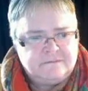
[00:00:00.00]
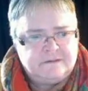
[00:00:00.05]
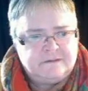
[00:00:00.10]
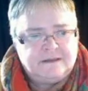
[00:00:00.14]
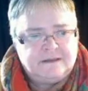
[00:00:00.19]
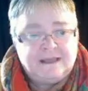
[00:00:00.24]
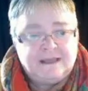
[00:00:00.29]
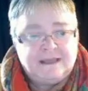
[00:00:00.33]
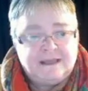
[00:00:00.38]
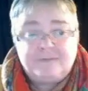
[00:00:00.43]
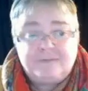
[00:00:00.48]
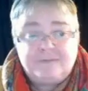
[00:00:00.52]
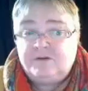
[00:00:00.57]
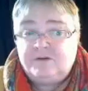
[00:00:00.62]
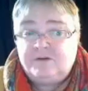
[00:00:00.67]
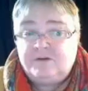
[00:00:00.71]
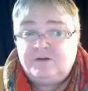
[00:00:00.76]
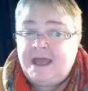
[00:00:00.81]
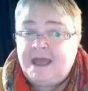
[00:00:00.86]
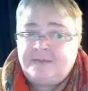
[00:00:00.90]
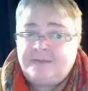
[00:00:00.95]
If you
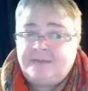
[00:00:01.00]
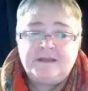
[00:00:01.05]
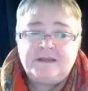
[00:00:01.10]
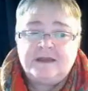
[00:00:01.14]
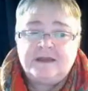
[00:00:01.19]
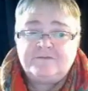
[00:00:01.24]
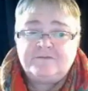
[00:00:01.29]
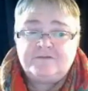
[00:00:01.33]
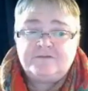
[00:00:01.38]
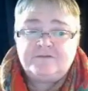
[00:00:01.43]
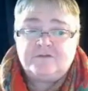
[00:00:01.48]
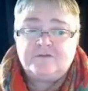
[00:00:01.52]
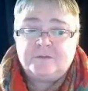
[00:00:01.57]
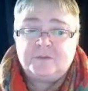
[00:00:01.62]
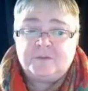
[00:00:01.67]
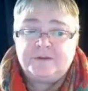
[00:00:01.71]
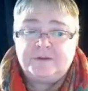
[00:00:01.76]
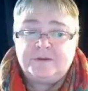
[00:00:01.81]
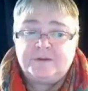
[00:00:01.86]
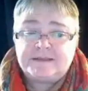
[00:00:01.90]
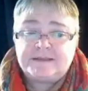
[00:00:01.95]
happen to have a 4-point,
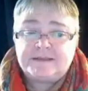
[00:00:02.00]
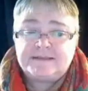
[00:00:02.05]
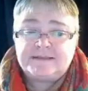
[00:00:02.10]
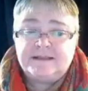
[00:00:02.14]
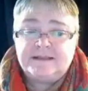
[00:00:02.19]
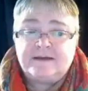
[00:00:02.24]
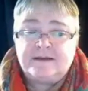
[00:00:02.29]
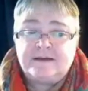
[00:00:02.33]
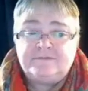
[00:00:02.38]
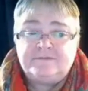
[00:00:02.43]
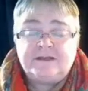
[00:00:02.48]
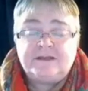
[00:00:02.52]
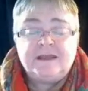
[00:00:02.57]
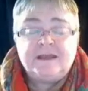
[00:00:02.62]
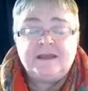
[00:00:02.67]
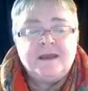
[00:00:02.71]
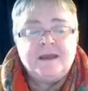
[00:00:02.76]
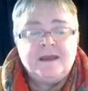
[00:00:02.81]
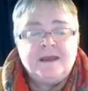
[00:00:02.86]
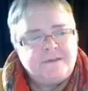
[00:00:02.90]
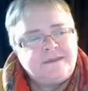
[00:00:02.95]
that's lovely,
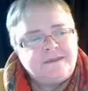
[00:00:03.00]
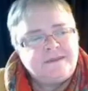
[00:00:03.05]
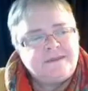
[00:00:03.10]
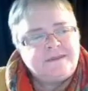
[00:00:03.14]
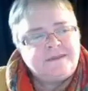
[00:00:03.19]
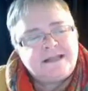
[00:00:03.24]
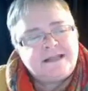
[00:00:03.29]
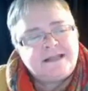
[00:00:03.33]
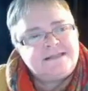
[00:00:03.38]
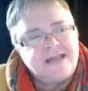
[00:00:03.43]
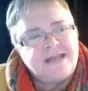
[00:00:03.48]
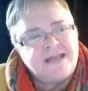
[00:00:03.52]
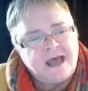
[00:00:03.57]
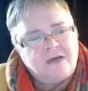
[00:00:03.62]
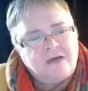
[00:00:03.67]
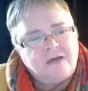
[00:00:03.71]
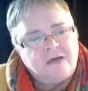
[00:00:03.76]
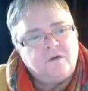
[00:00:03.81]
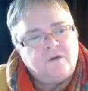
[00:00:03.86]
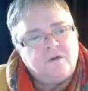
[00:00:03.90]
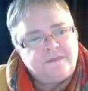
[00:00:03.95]
but that's not
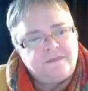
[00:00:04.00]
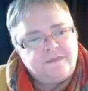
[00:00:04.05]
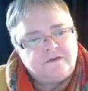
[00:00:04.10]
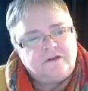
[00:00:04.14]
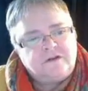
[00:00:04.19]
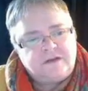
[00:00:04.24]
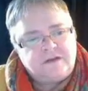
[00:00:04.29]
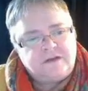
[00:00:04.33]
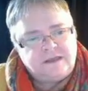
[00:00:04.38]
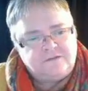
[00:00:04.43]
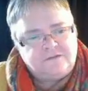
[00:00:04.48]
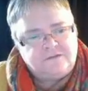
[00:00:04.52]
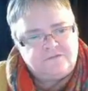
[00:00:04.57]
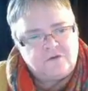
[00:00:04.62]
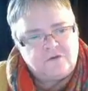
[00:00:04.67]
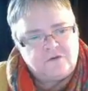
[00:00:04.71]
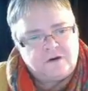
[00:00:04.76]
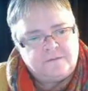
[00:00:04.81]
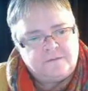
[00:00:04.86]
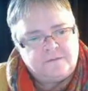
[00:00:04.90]
what they're looking for.